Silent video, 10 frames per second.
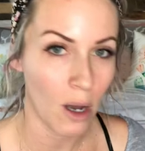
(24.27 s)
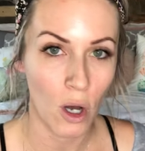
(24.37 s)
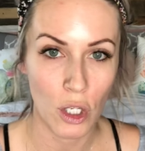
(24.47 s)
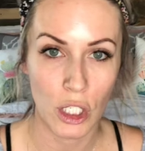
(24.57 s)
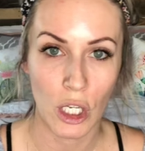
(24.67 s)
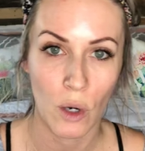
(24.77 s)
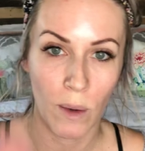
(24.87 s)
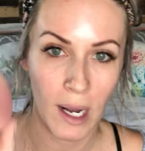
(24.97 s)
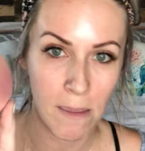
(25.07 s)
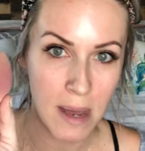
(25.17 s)
also
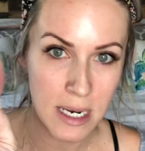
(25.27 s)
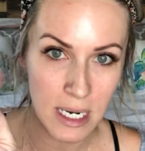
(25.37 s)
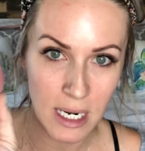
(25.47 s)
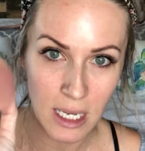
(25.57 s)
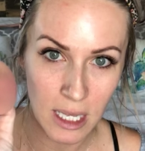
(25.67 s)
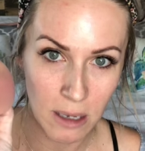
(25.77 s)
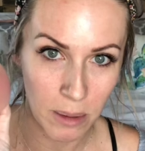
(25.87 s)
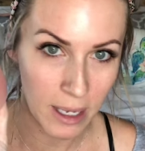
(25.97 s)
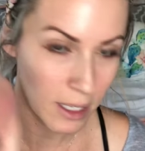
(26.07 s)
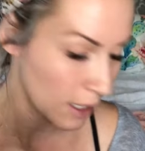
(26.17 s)
recommended the
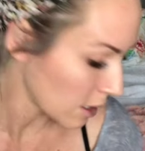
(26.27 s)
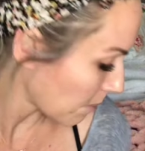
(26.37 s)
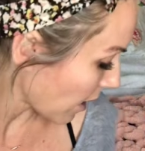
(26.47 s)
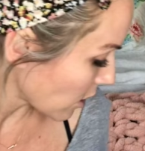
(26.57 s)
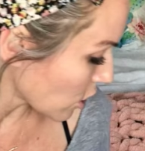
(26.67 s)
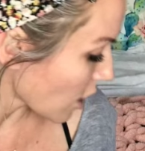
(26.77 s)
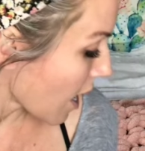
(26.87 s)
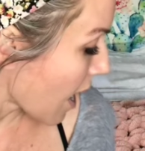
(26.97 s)
blending sponge